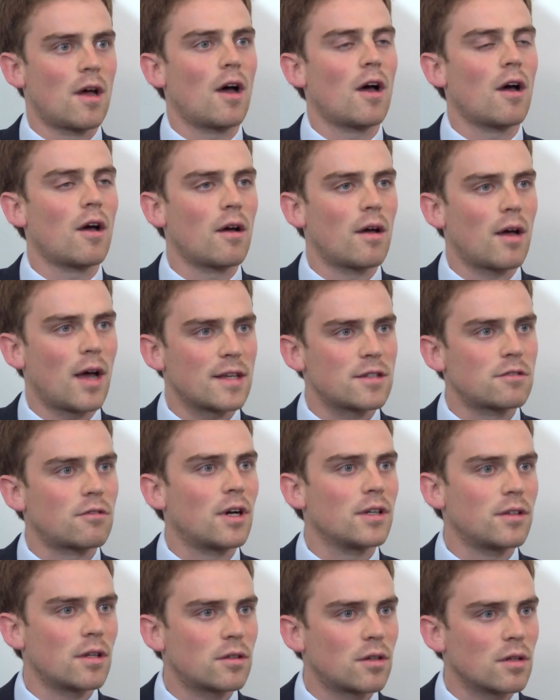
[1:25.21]
has
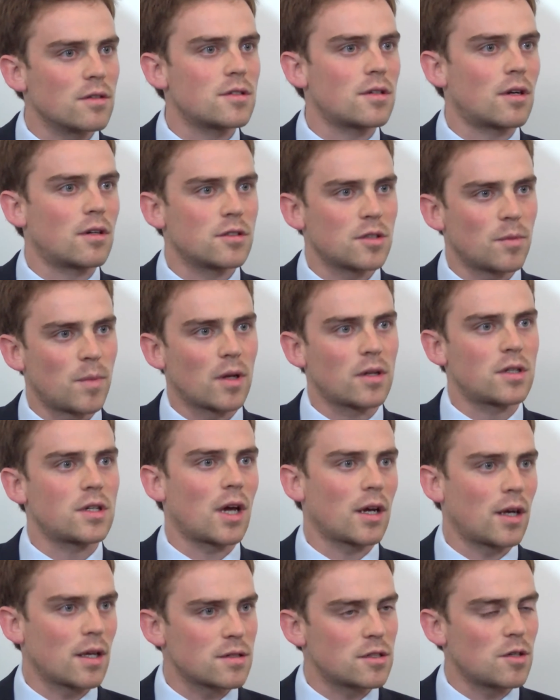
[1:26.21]
created concerns about
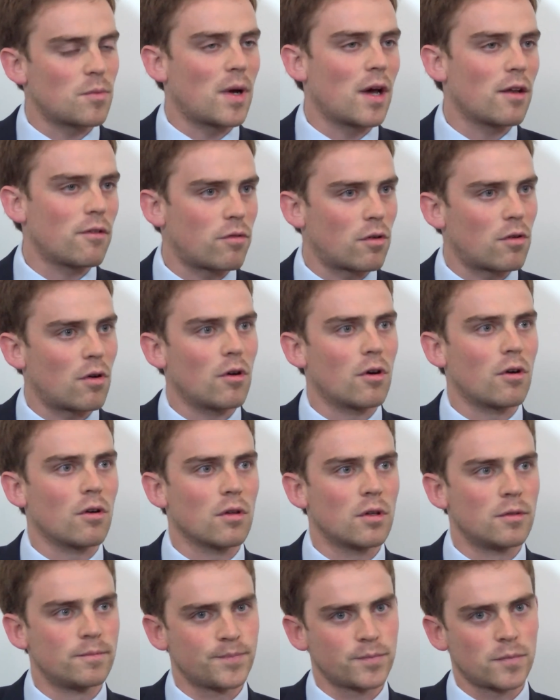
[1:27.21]
China's demand for
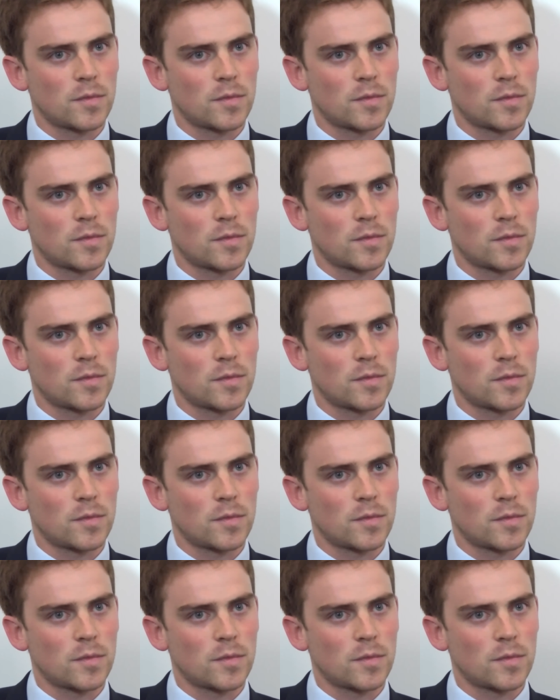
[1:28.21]
oil.